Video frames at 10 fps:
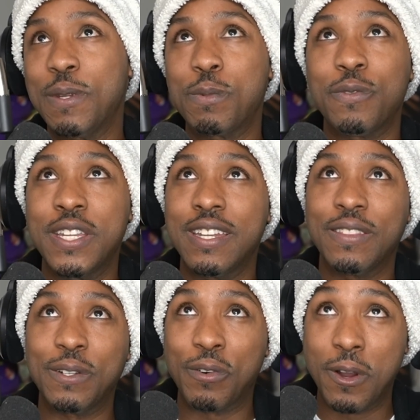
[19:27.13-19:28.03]
people have done
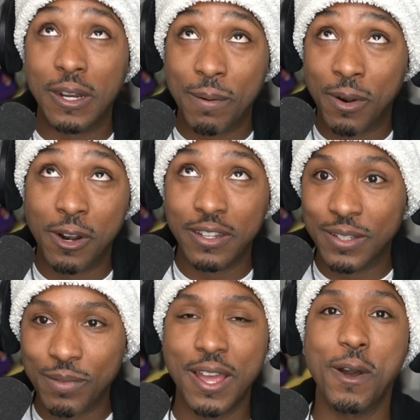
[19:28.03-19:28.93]
nothing wrong. I'm hurting
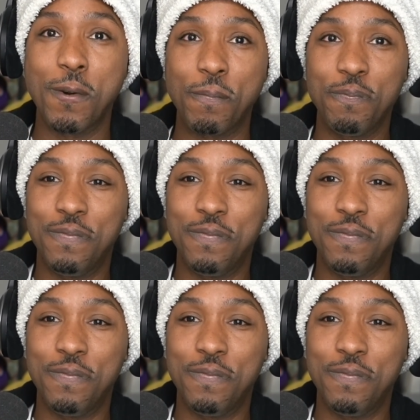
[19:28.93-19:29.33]
them. No.